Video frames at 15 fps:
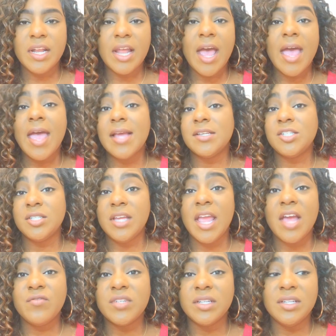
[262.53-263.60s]
I actually
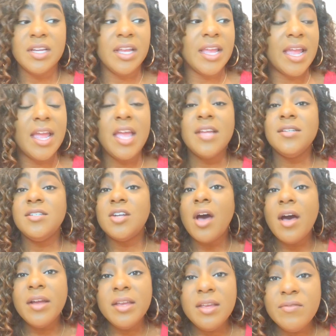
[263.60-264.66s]
have to look at
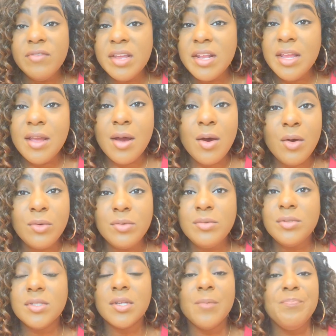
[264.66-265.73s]
doggy
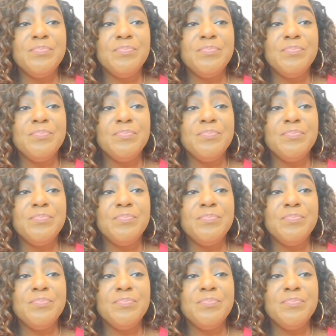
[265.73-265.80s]
videos